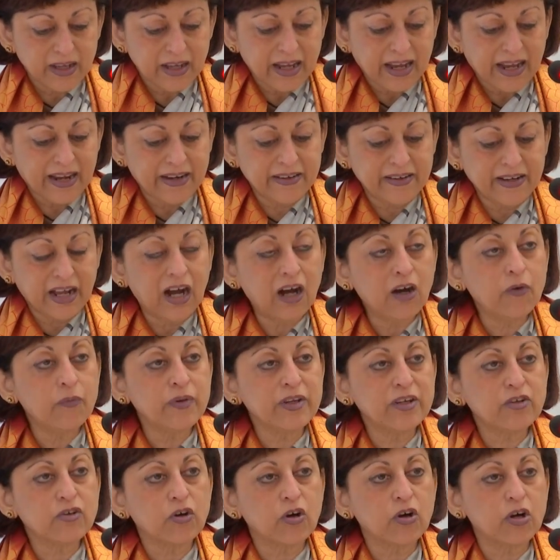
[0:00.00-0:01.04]
And now
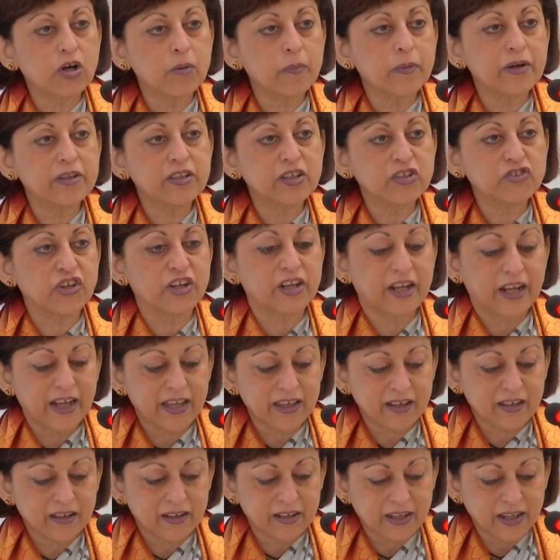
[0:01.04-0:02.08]
we talk about the
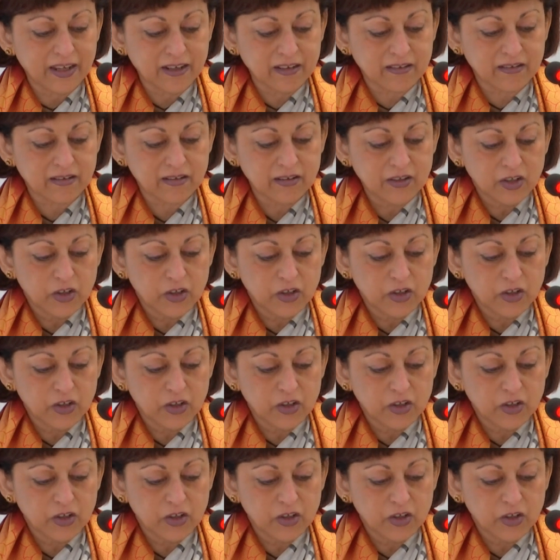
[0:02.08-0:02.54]
Chennai Connect,